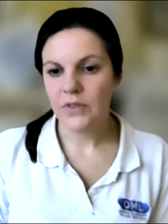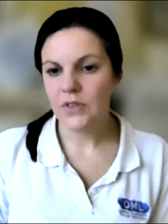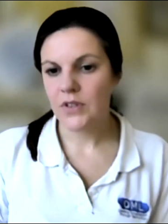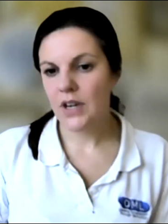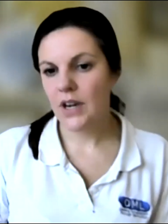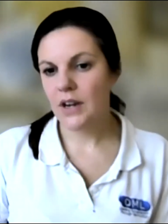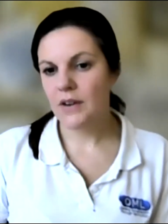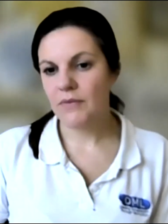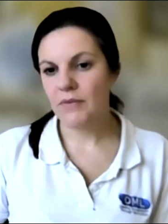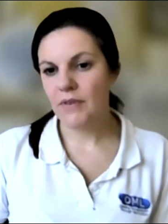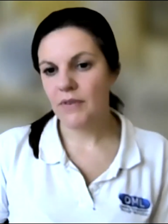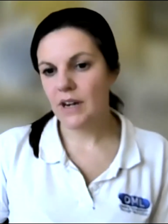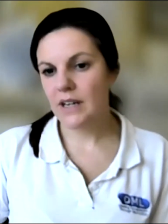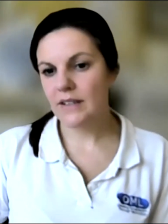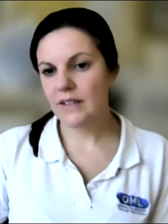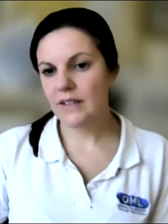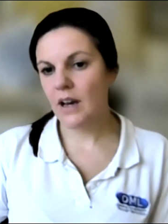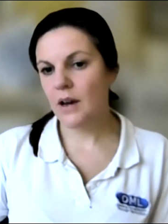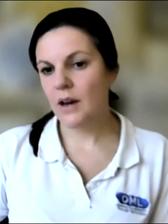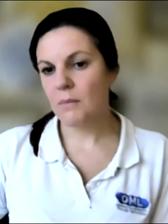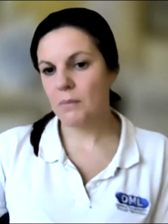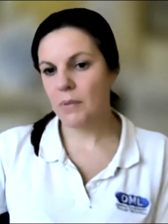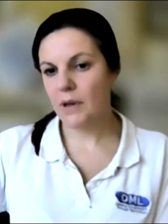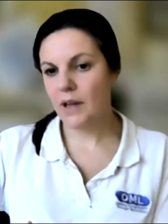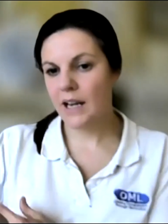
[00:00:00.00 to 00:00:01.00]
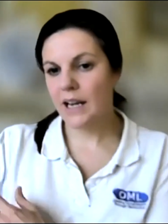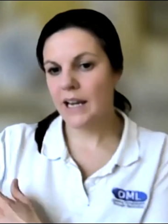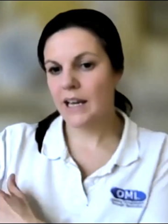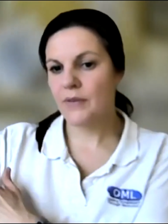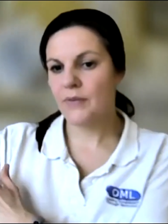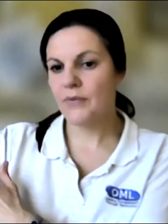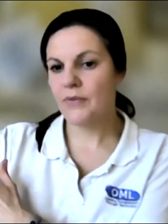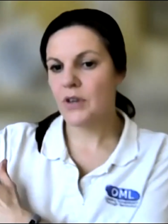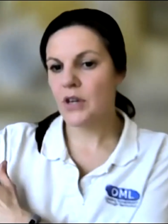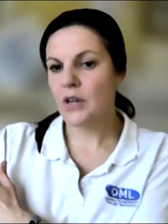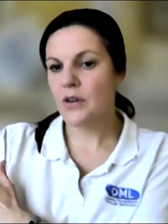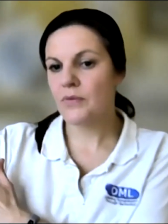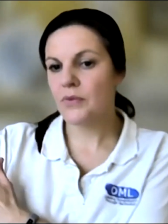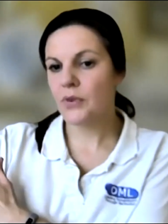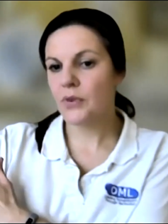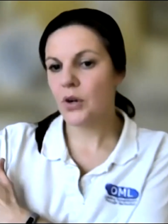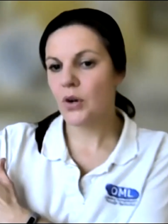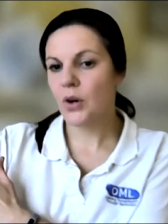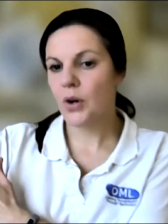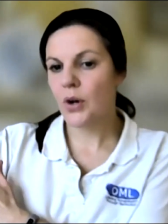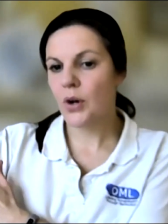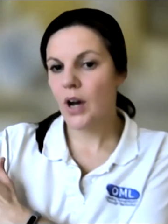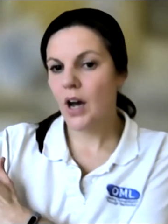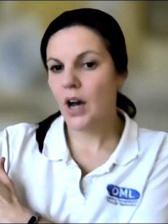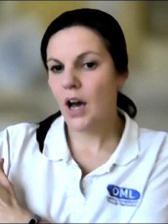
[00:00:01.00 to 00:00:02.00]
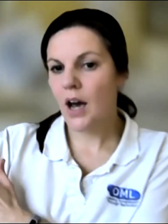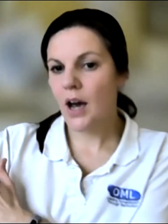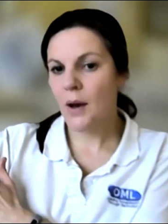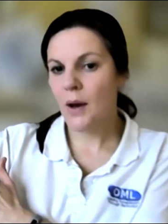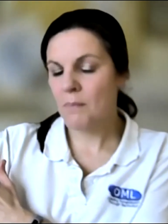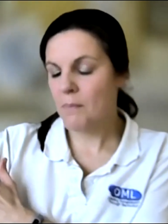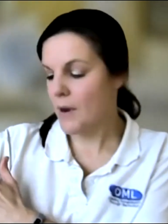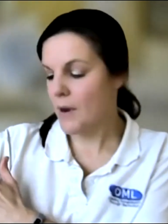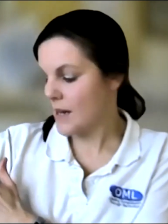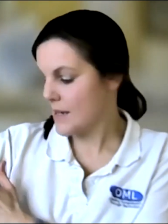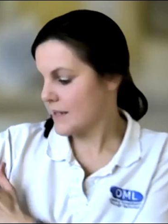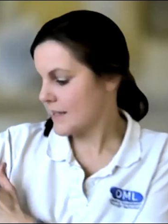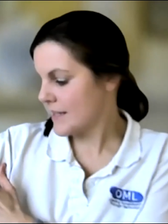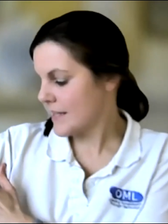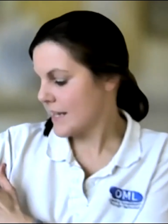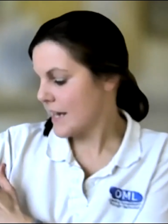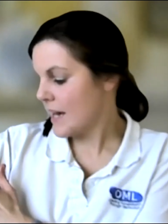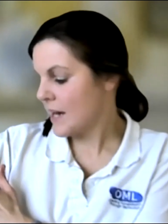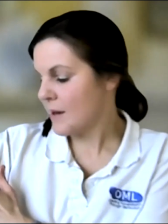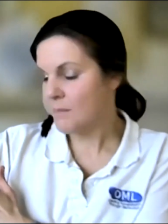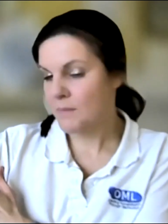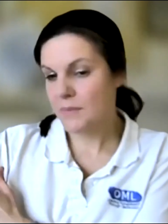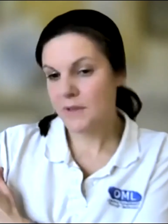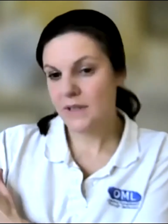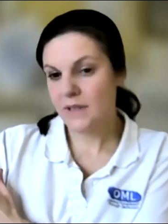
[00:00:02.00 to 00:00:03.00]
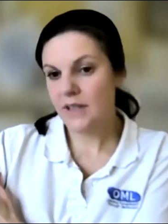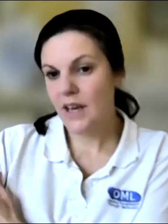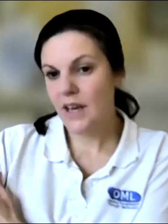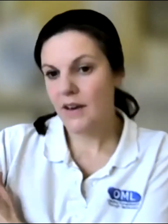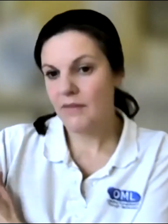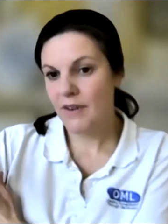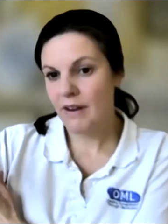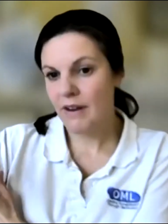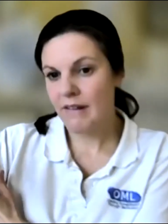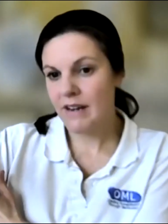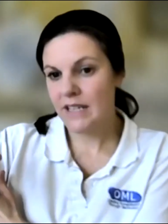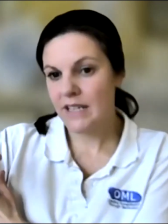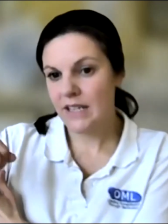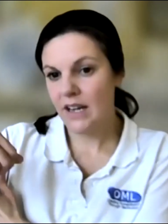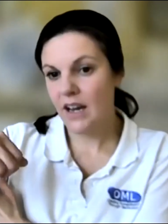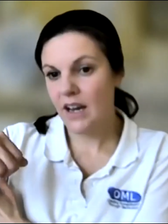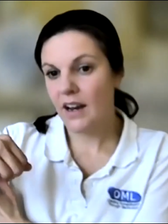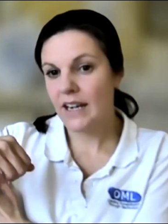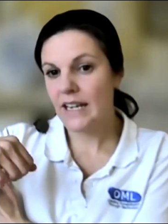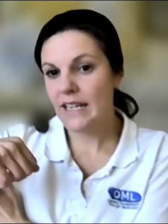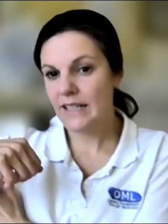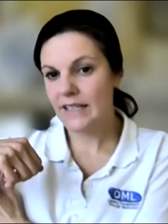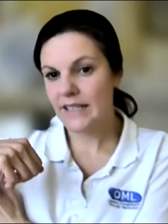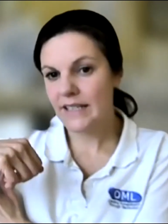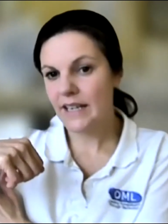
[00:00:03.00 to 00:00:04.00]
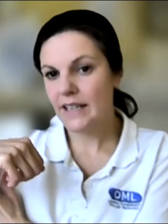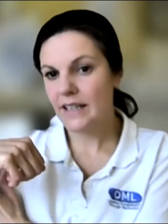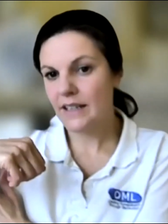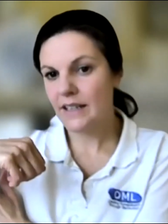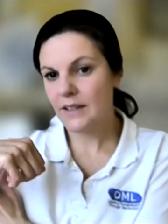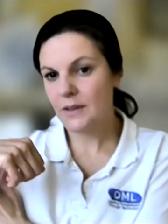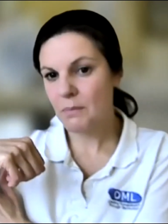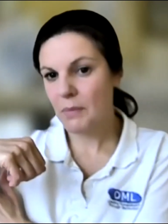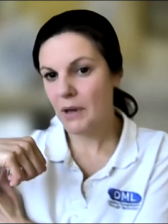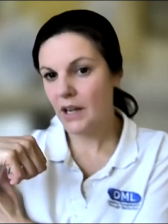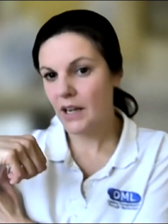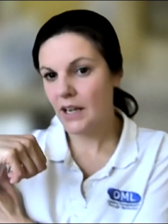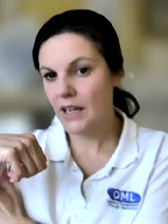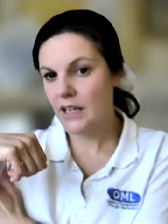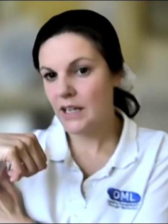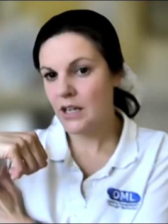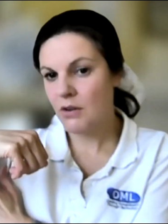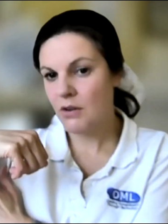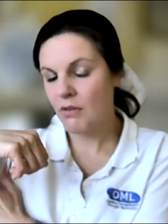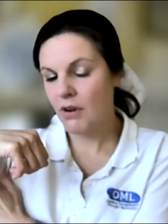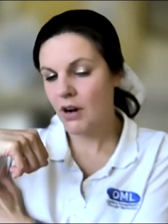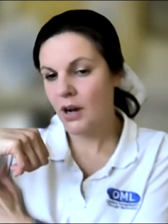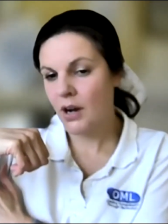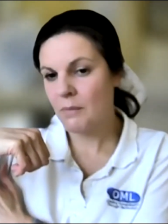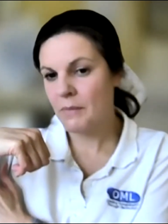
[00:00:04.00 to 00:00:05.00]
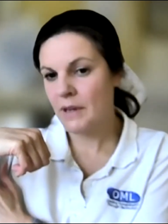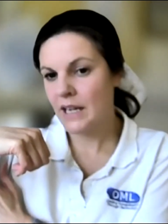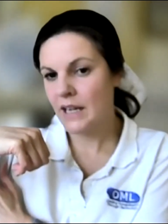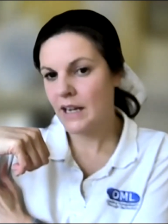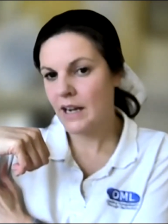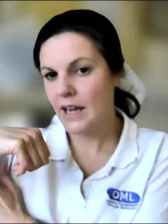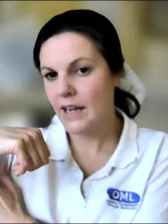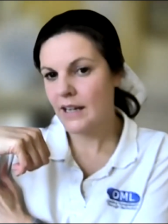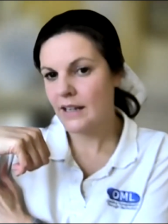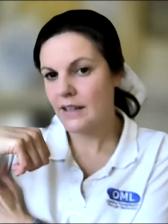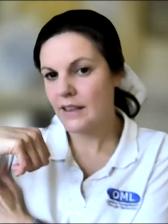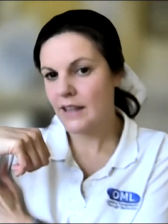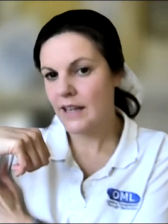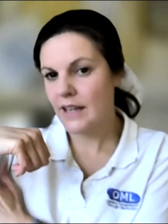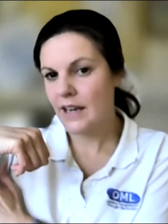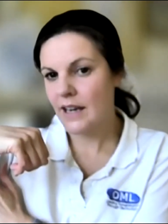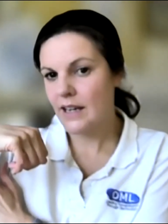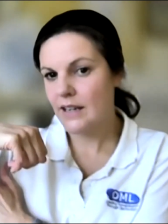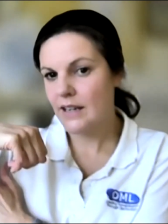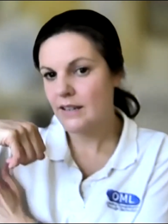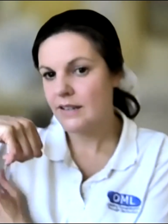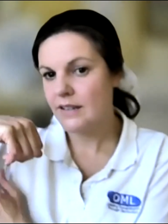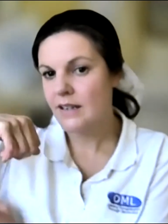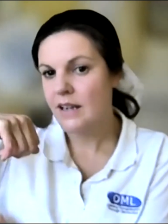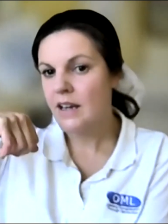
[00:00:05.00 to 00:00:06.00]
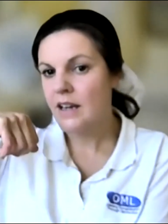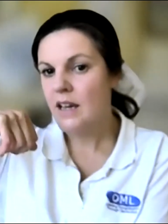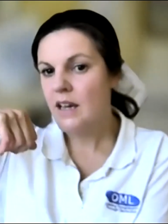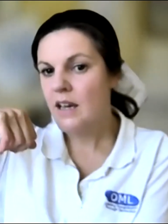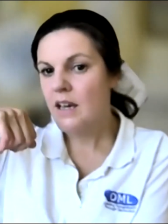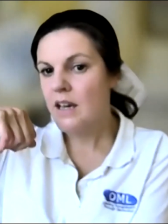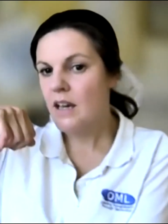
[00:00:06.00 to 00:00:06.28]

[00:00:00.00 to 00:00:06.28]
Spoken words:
So, for example, if you've got biceps that are very tight and it's pulling your arm in like this,